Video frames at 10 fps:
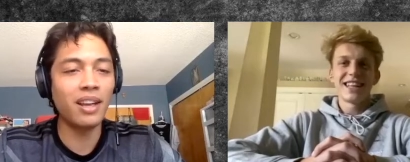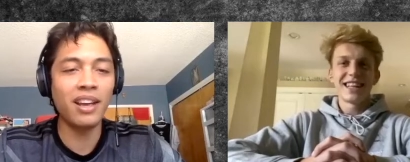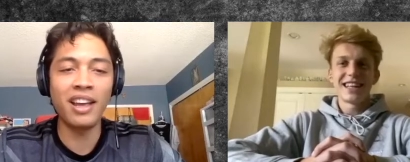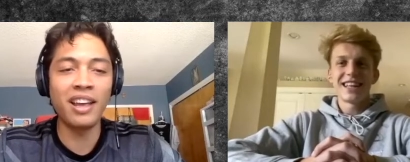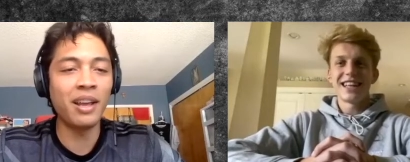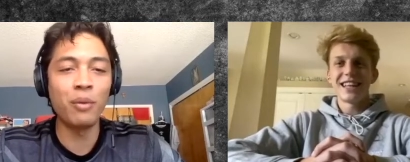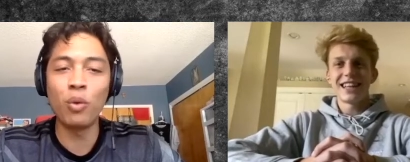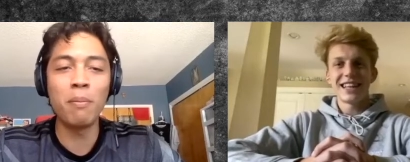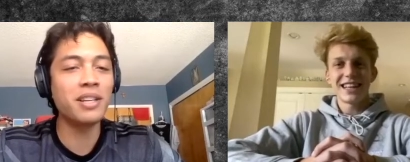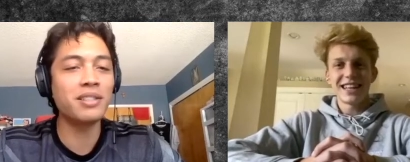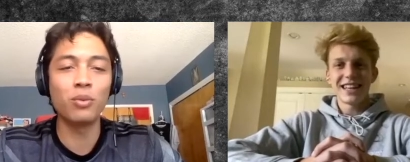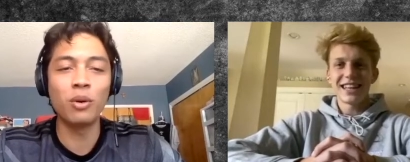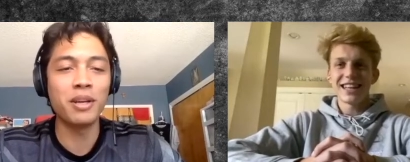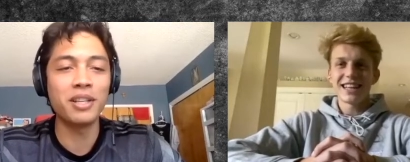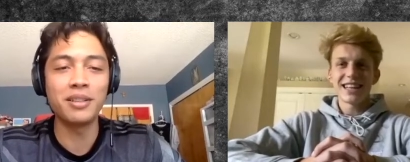Speaker 1: And what makes it what
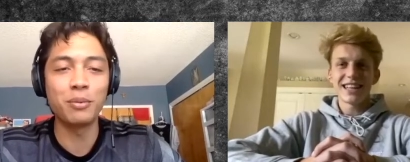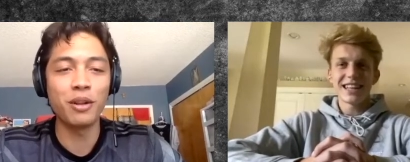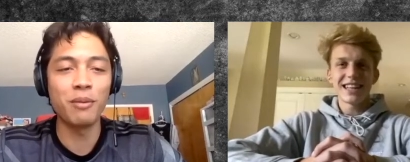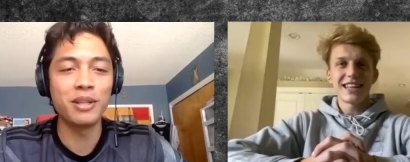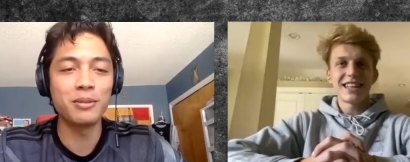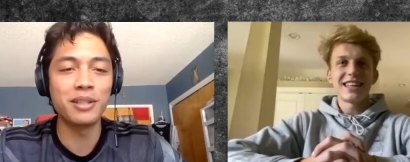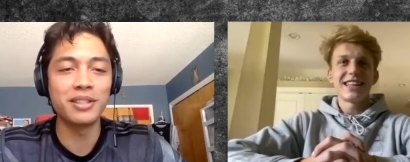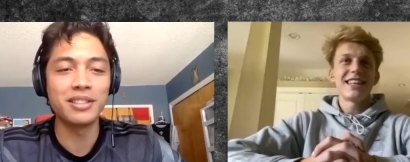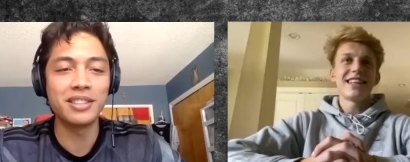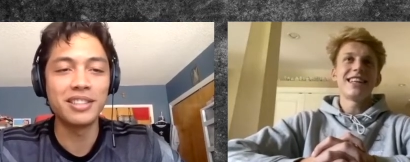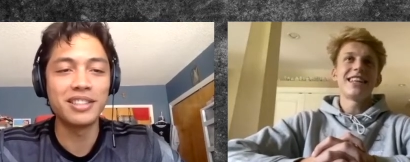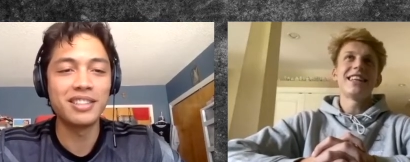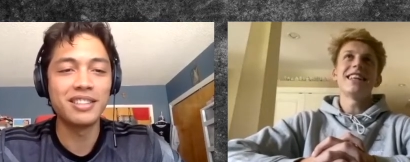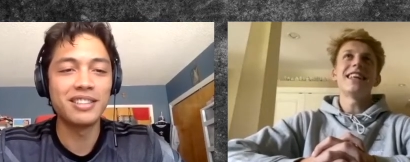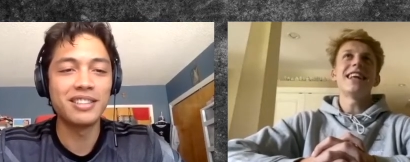makes it one of the best places?
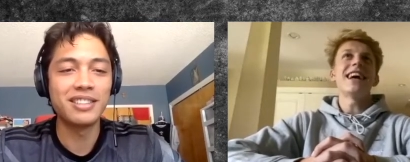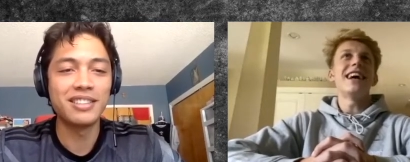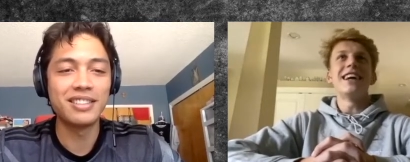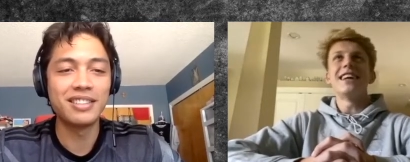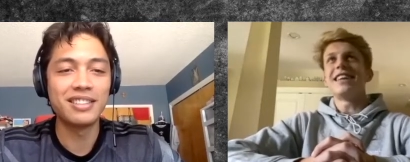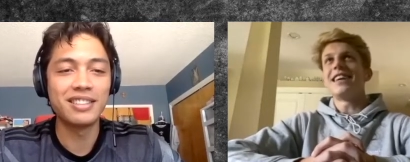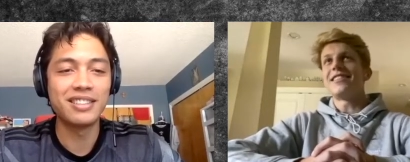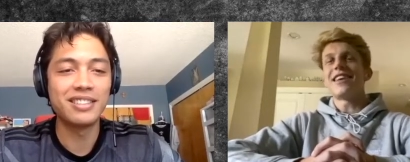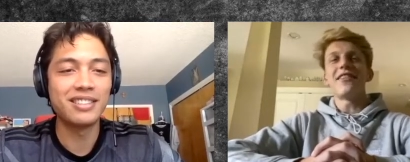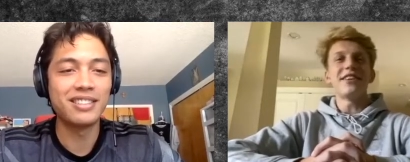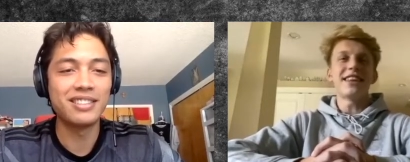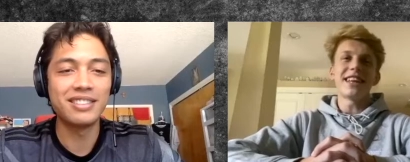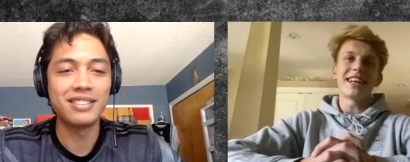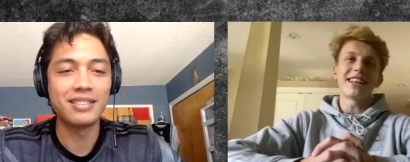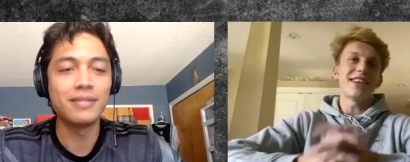
Speaker 2: Uh, there's
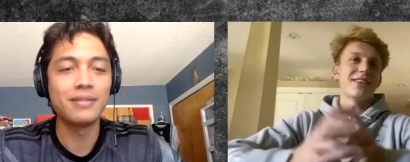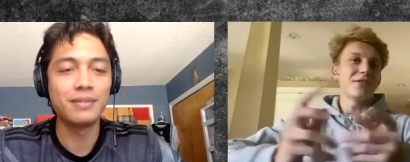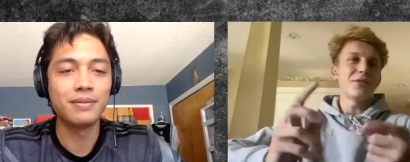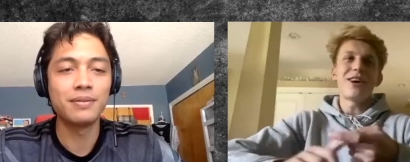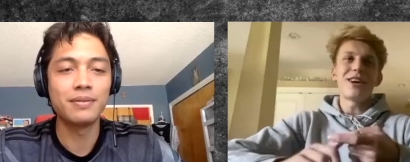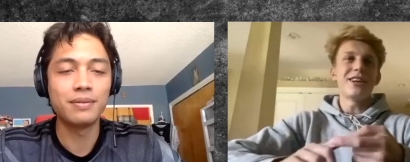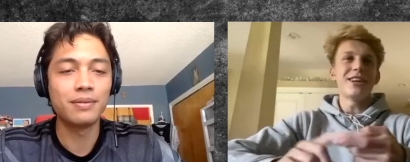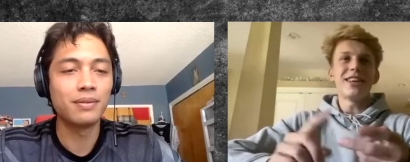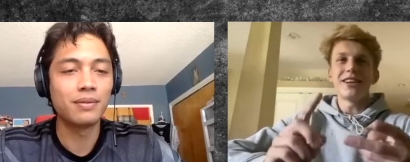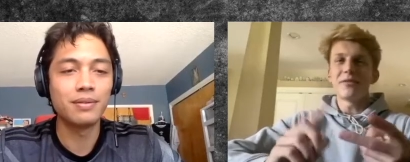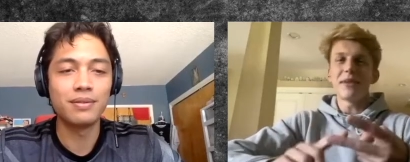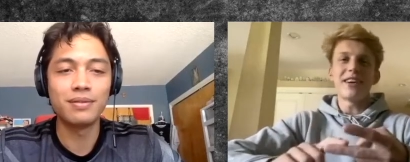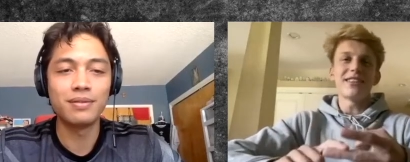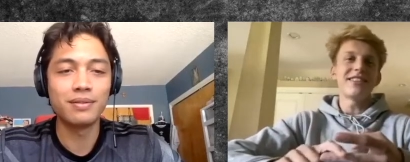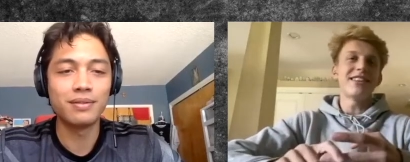everything. There's water. There's
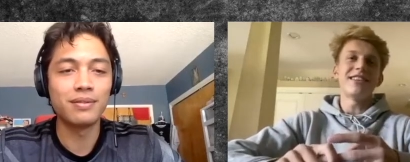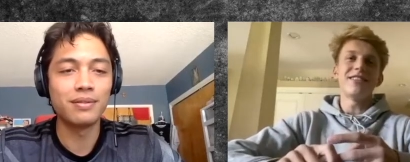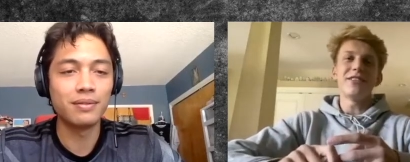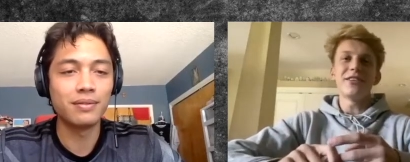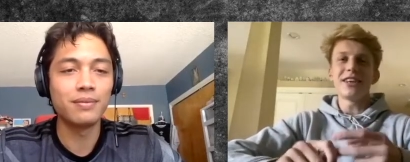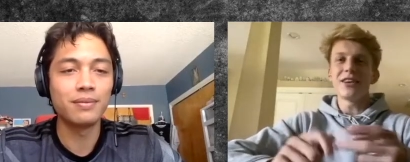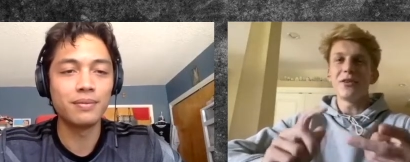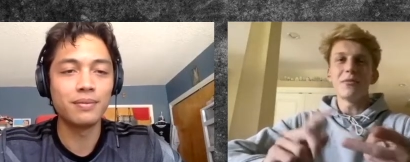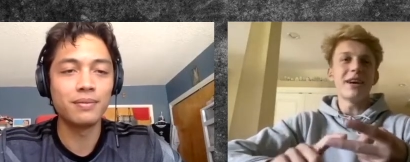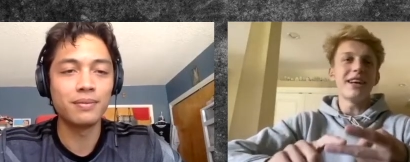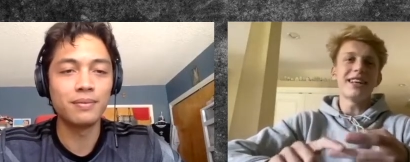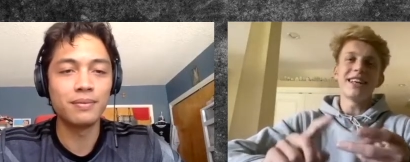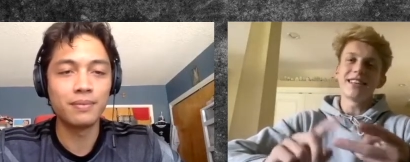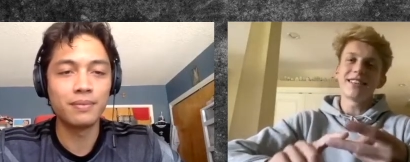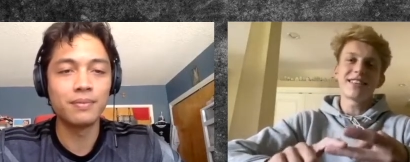mountains. You can go
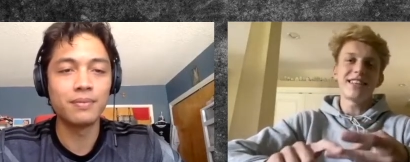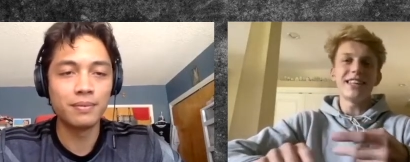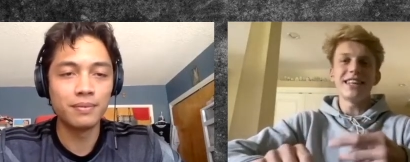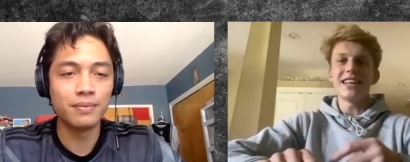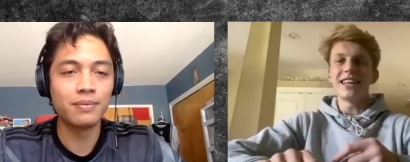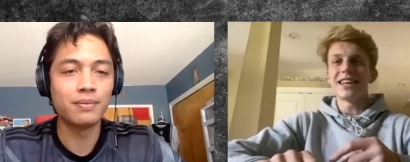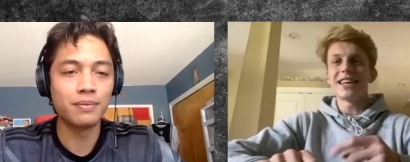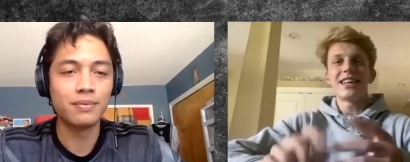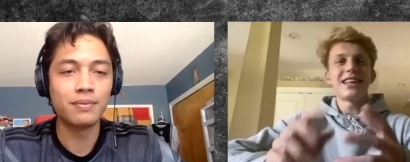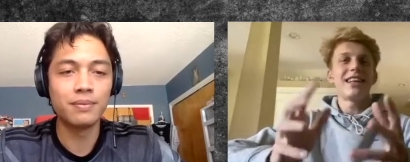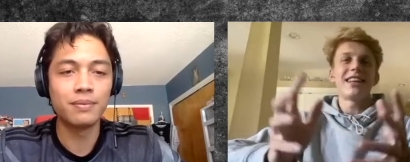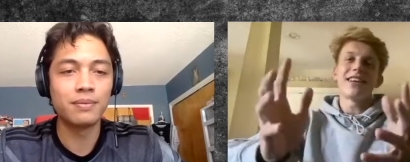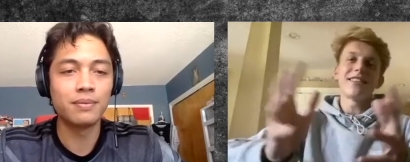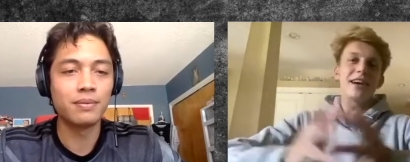biking, skiing. There's